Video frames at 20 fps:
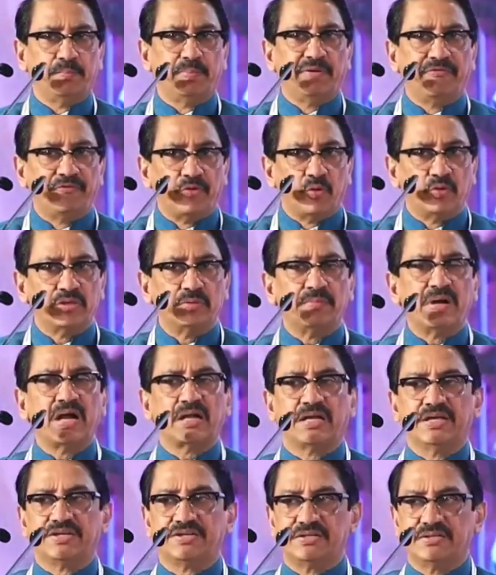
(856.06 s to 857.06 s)
before the
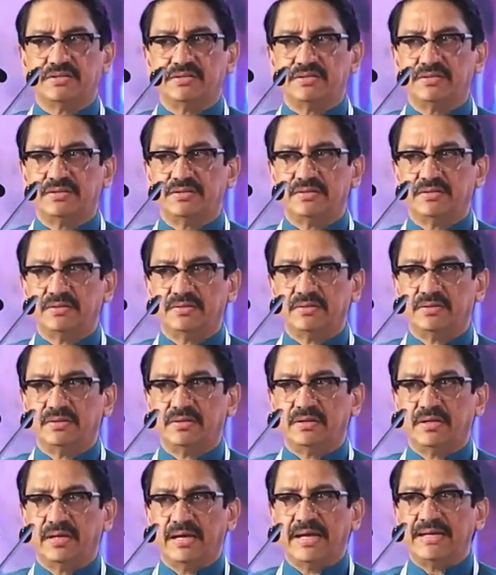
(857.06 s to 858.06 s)
market
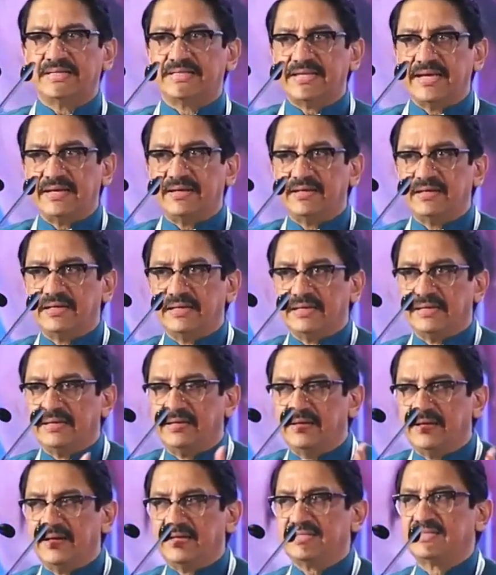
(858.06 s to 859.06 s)
and said,
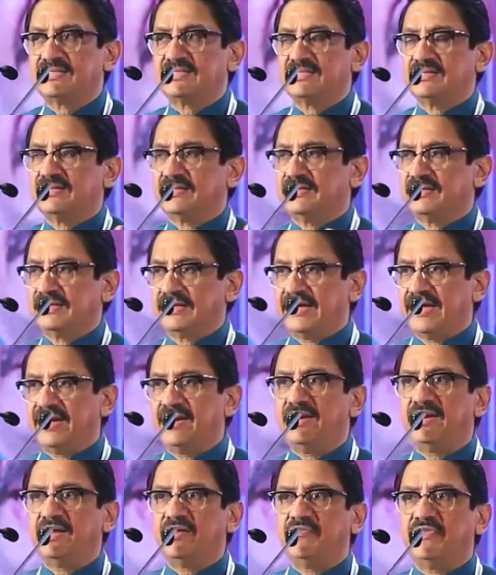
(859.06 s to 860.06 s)
here is
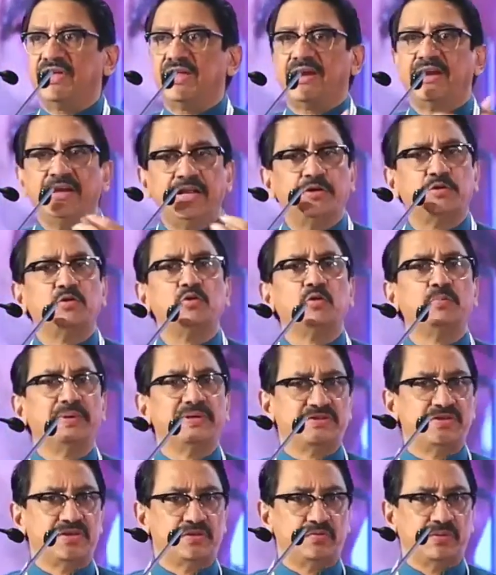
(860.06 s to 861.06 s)
Kerala, we are ready to do
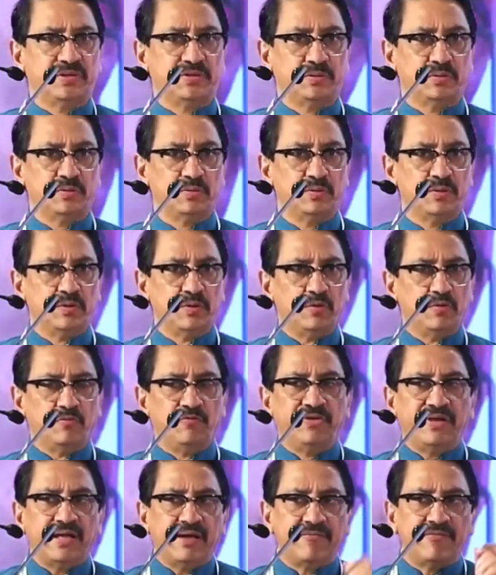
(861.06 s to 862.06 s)
business with you.
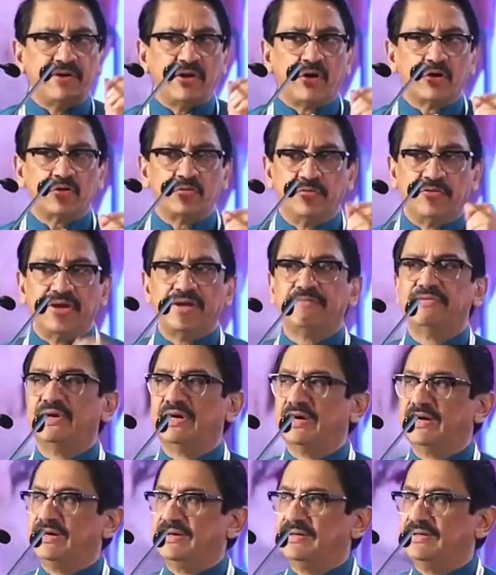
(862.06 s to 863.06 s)
We have not
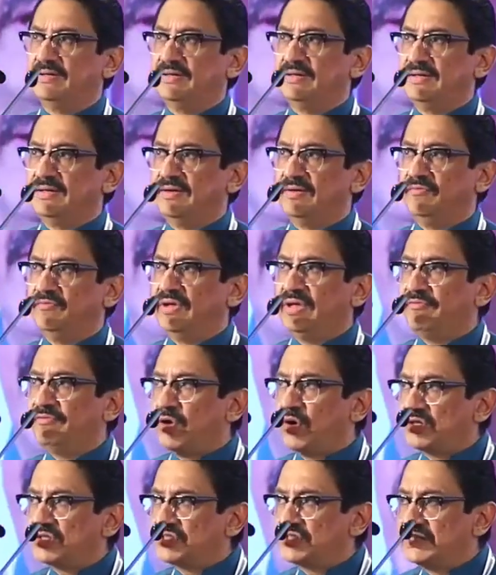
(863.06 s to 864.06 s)
wavered. We have
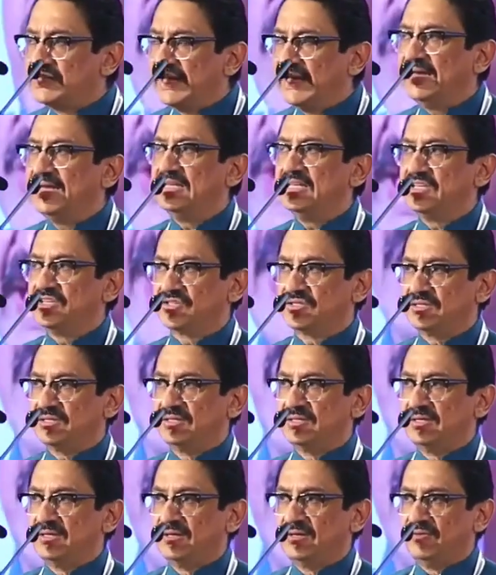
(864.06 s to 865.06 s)
not changed.
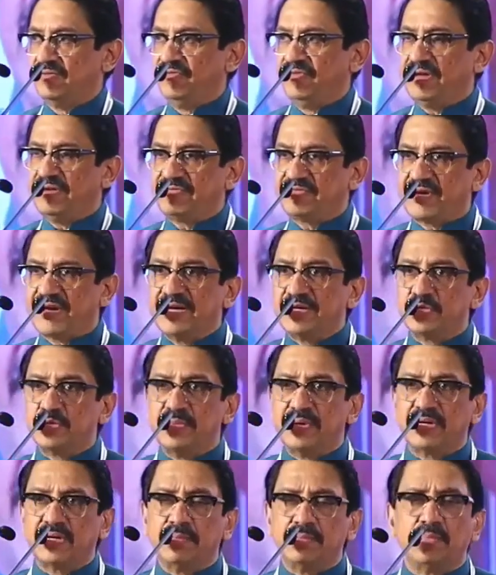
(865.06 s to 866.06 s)
We have tried to
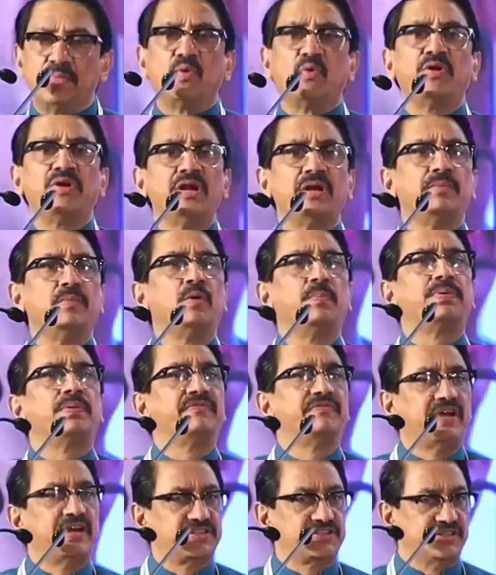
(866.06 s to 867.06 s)
become more and more
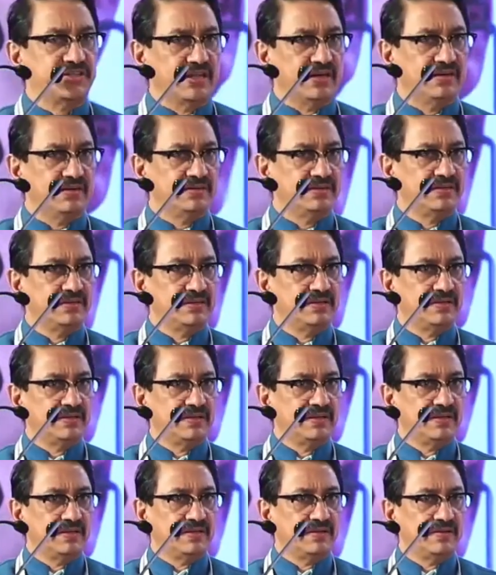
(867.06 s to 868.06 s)
professional.
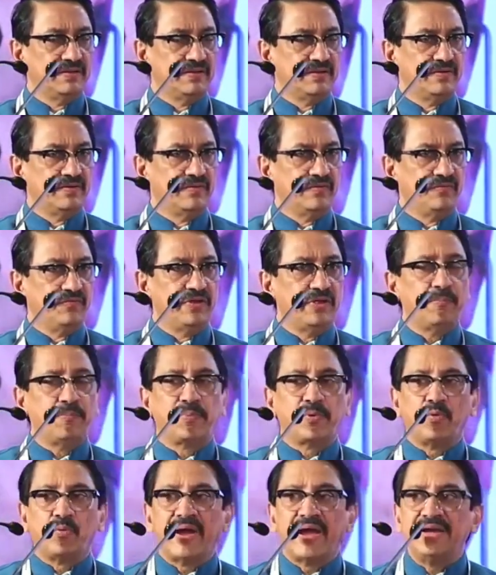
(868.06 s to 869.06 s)
We
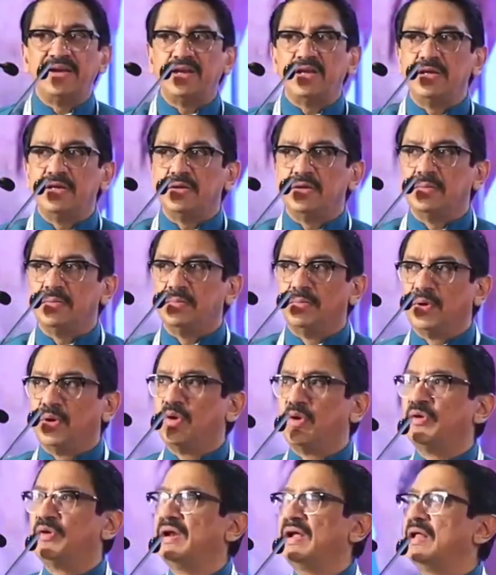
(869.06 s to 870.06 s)
have provided
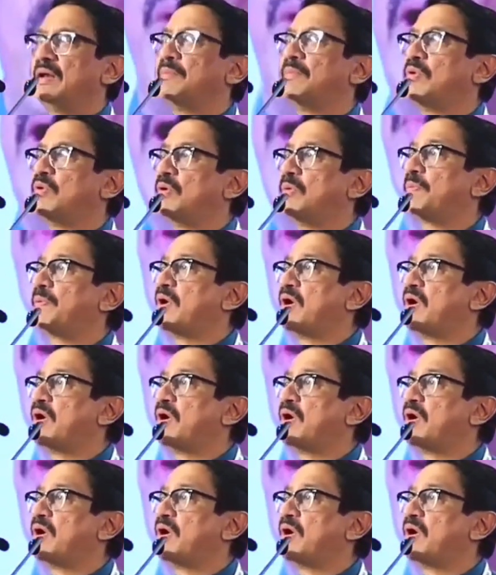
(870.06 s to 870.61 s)
more and more